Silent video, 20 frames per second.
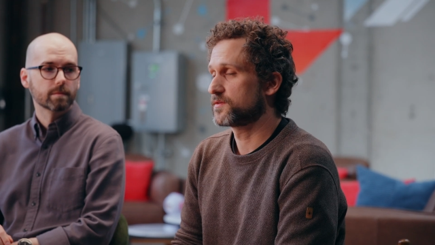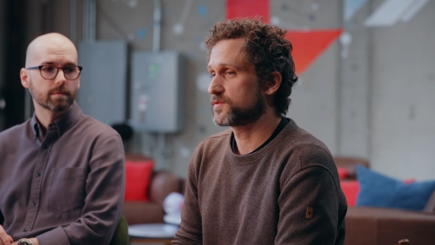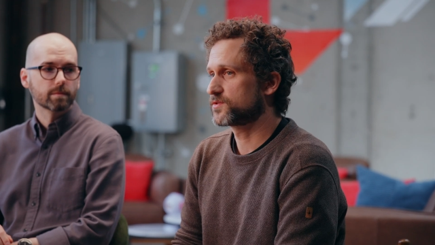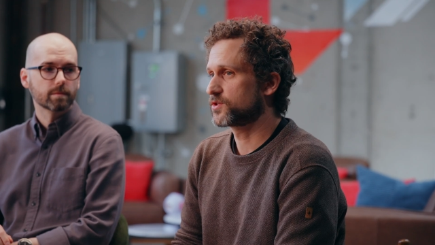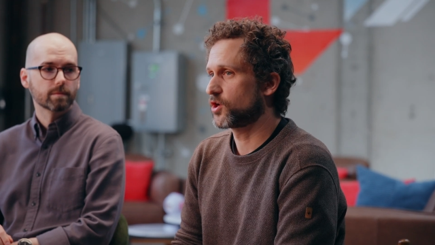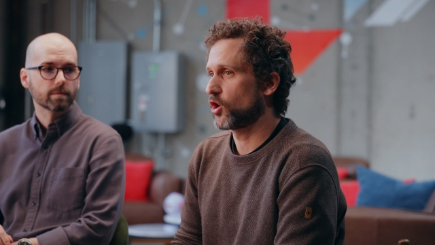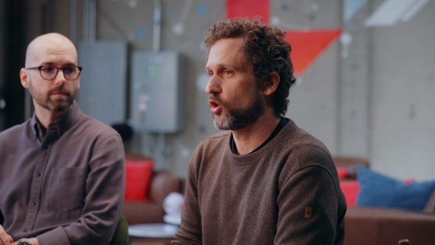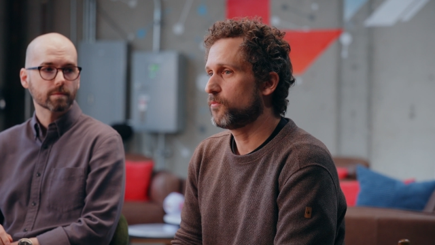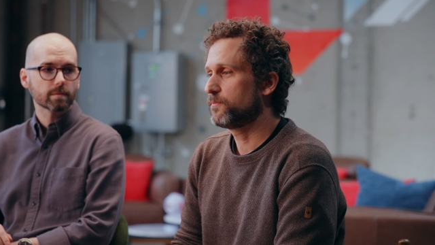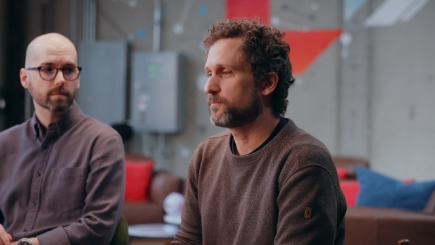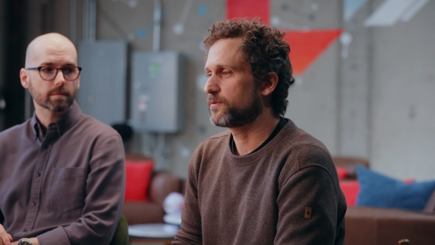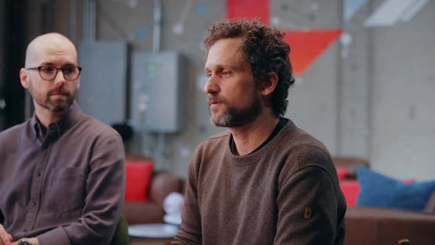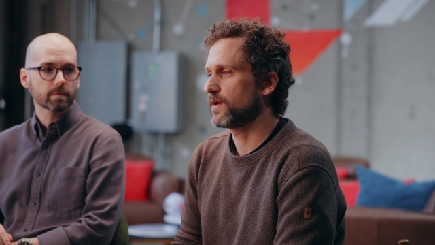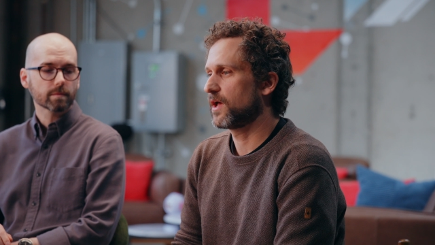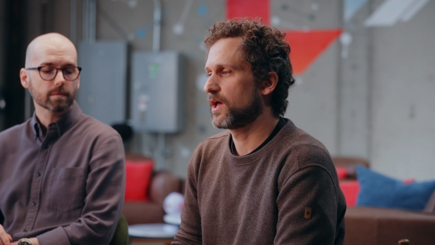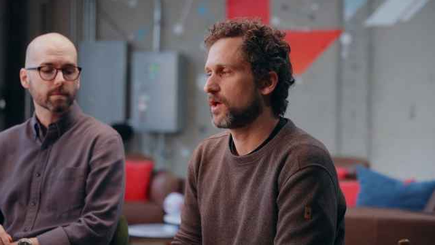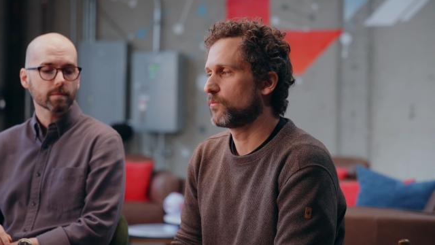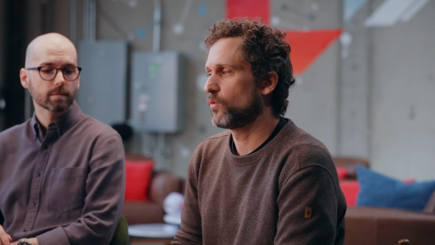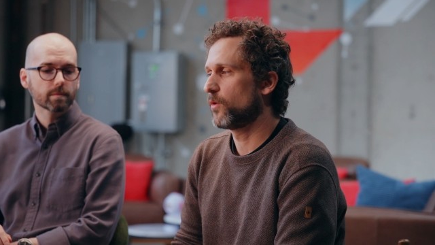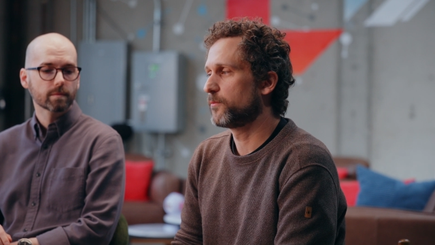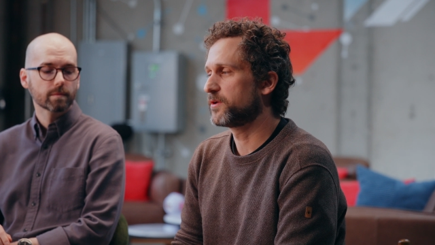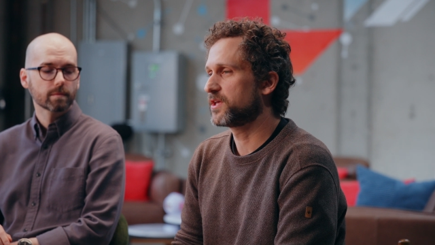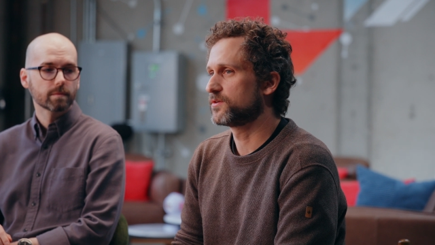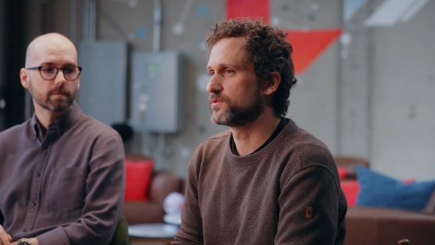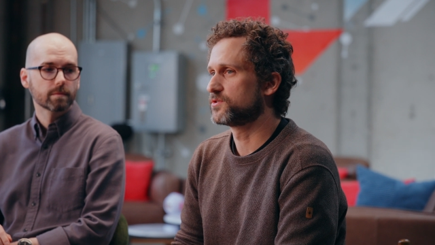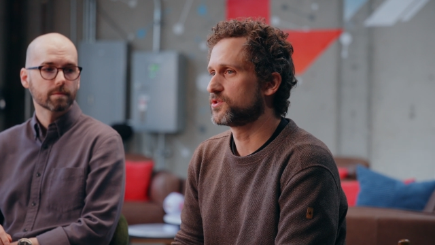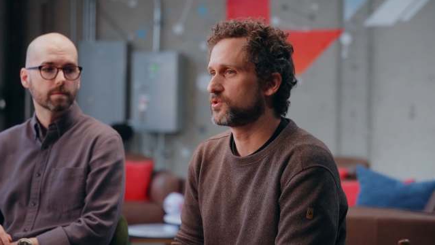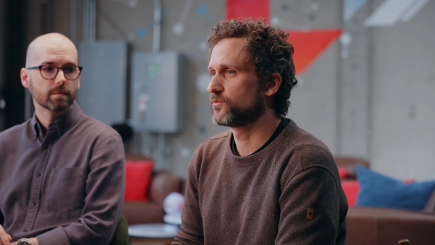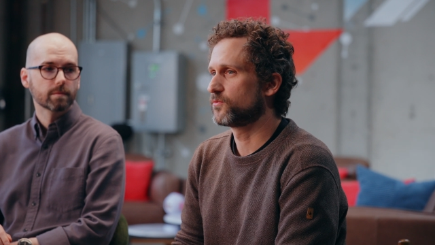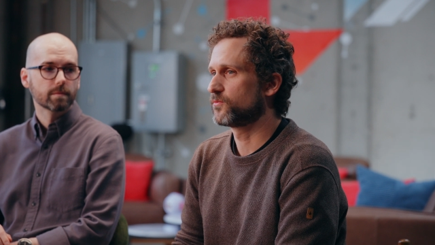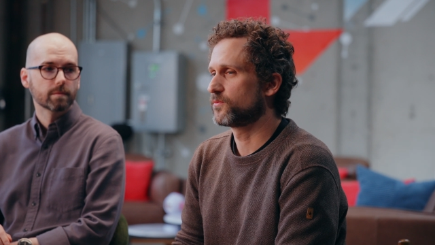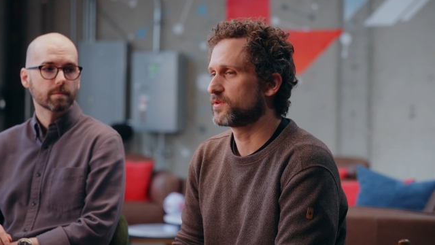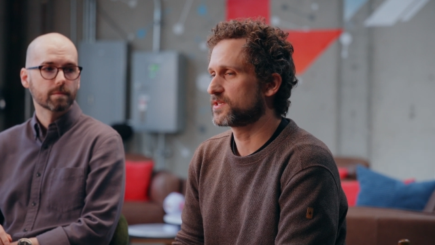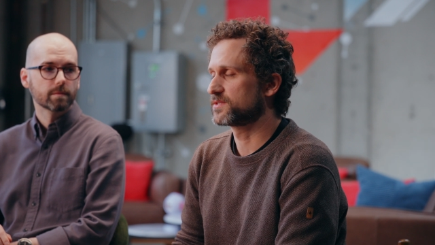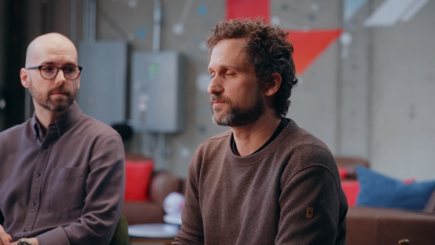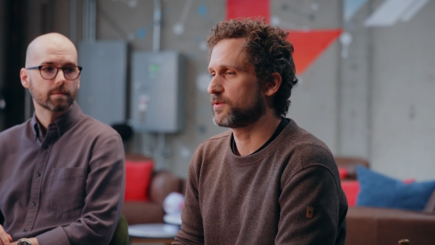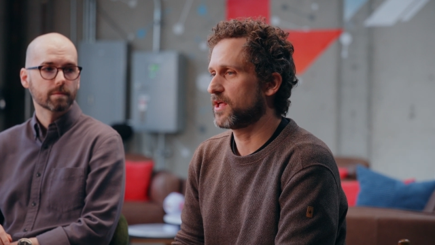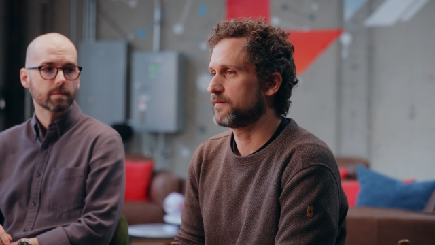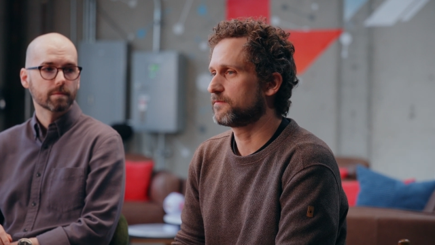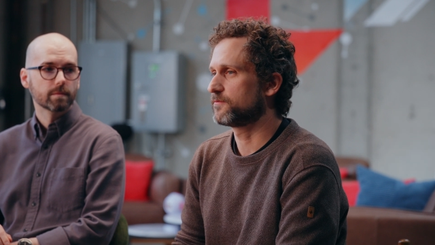Speaker 1: the scope and what we can do with this
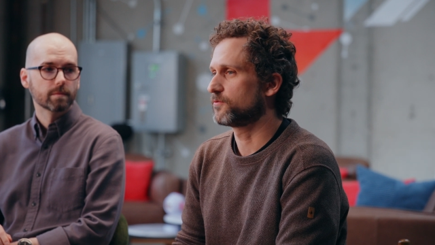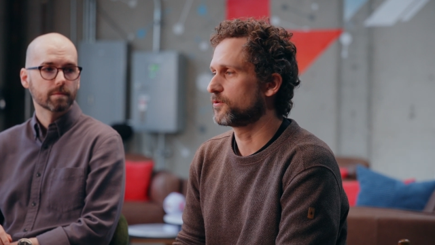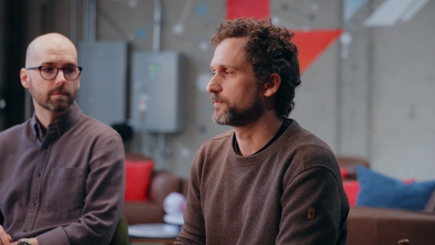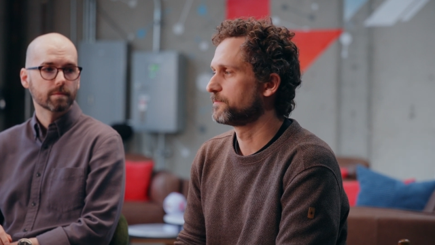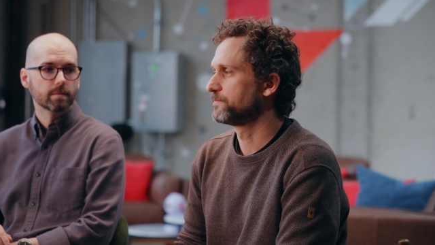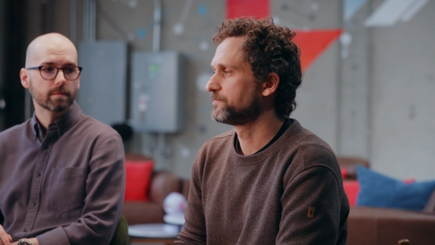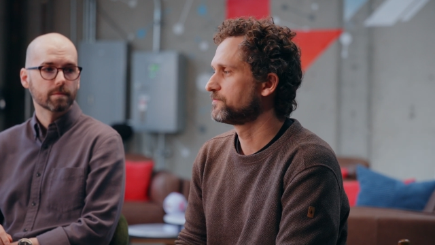platform.